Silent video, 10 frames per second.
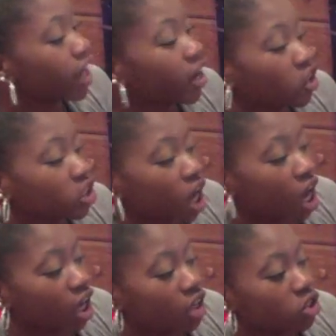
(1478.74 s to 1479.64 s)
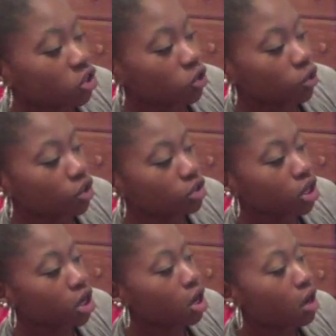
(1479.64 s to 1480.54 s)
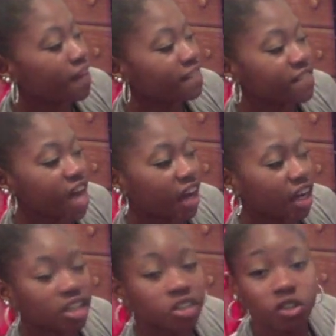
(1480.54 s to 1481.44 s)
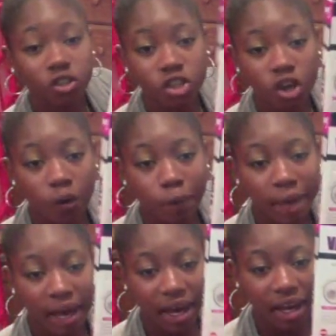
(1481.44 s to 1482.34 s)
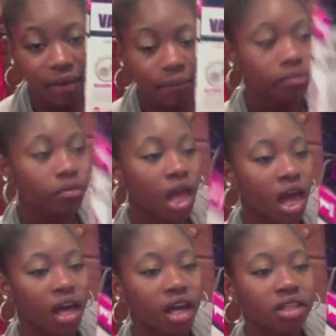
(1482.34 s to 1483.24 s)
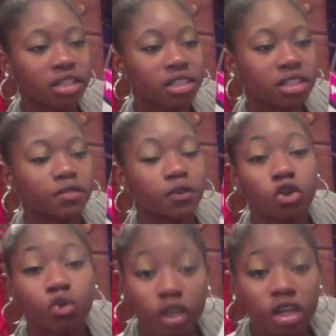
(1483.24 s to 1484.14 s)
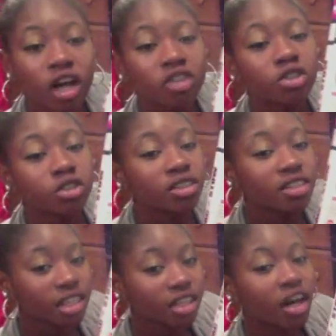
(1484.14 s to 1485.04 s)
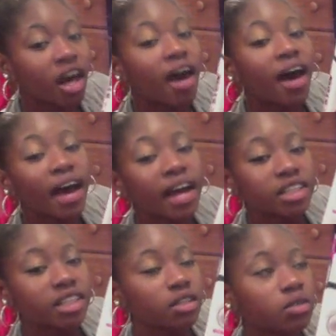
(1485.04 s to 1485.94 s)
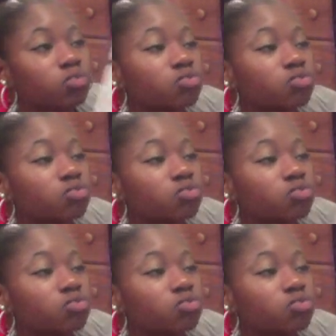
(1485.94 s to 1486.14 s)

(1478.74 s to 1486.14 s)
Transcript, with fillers: airtight storage back and stow bag. I got this for $3 on sale at